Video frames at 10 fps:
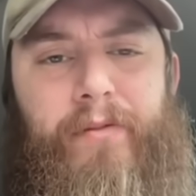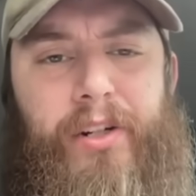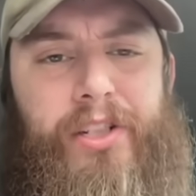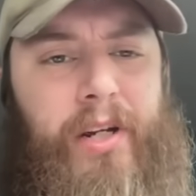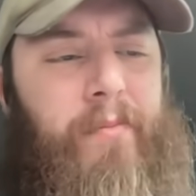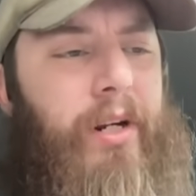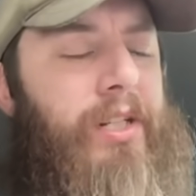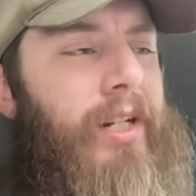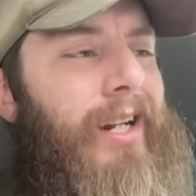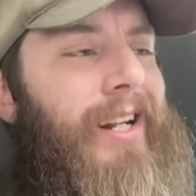for some
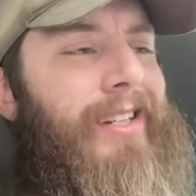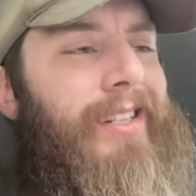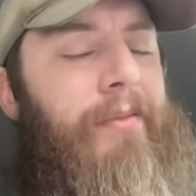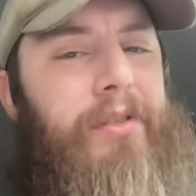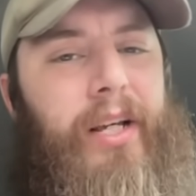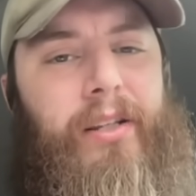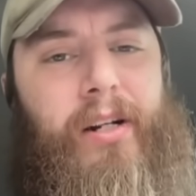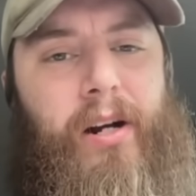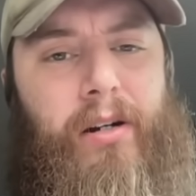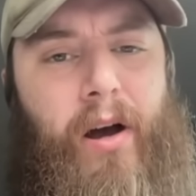reason and it seems like
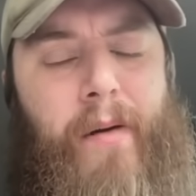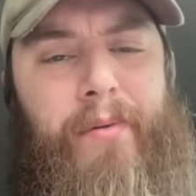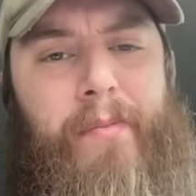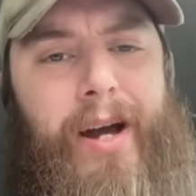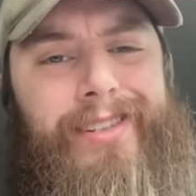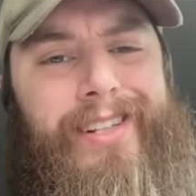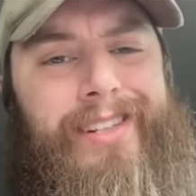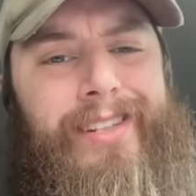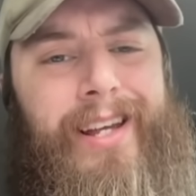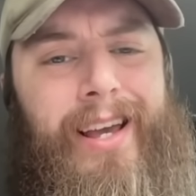there are
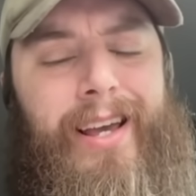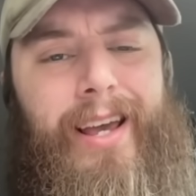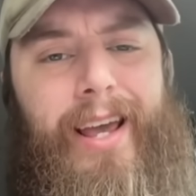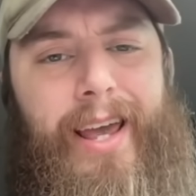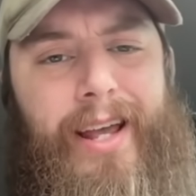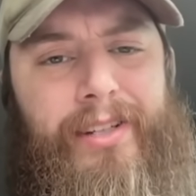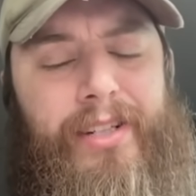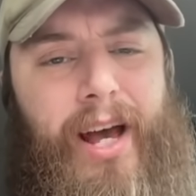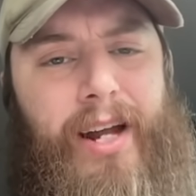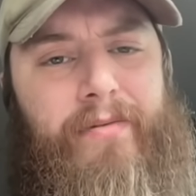compromises
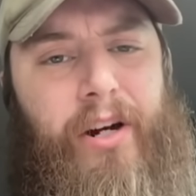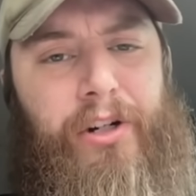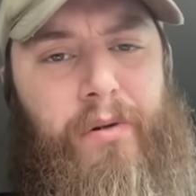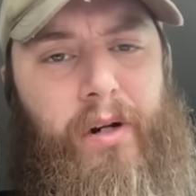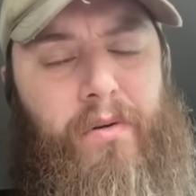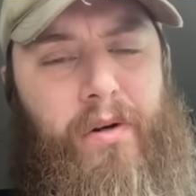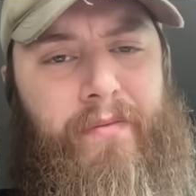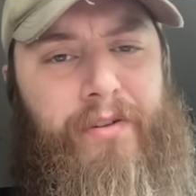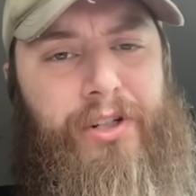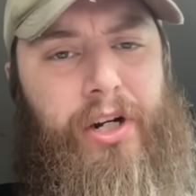inside of our critical
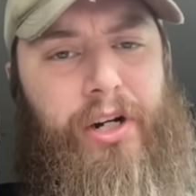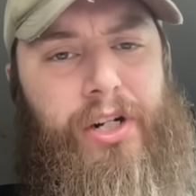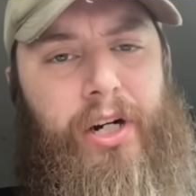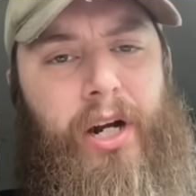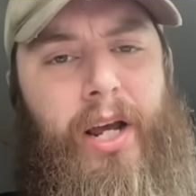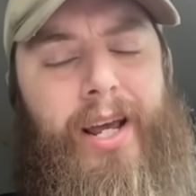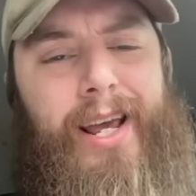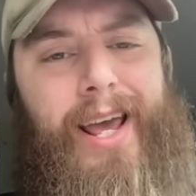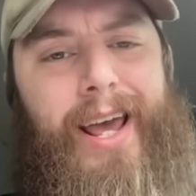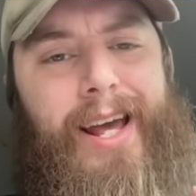infrastructure
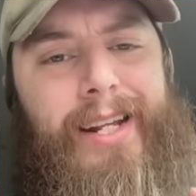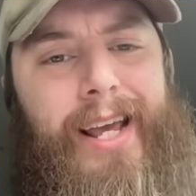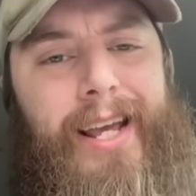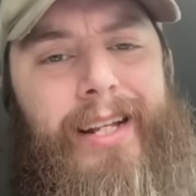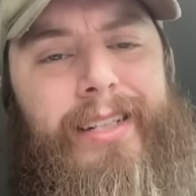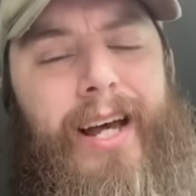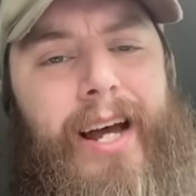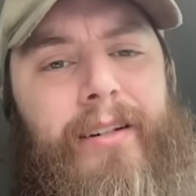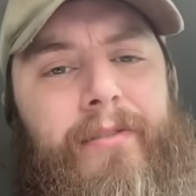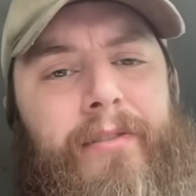and
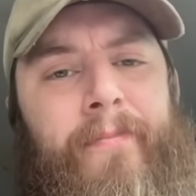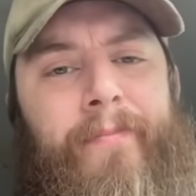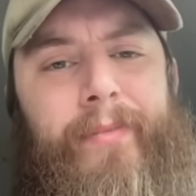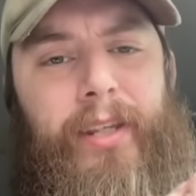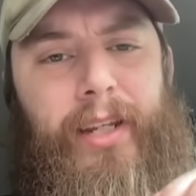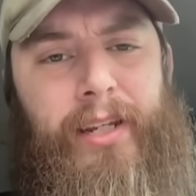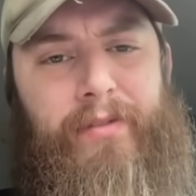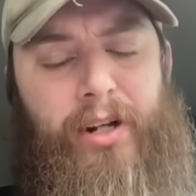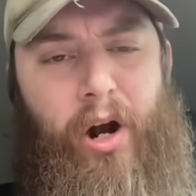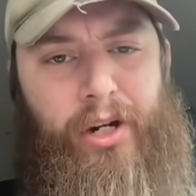inside of
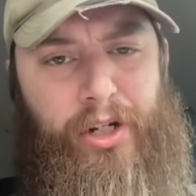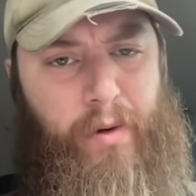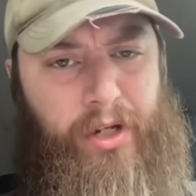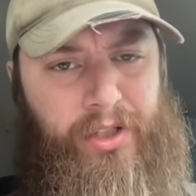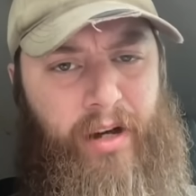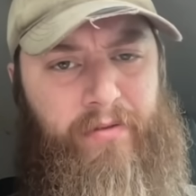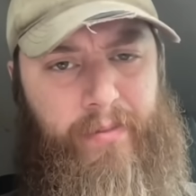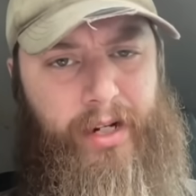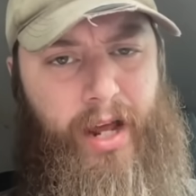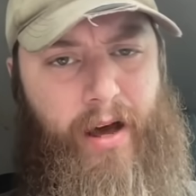even our US
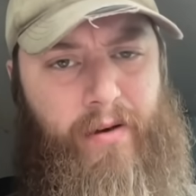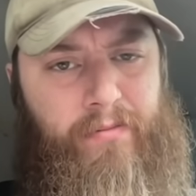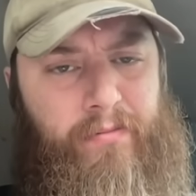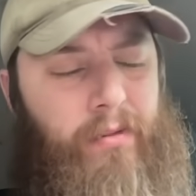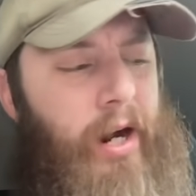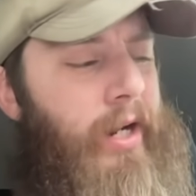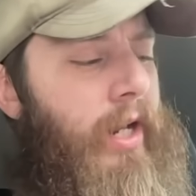government now, right?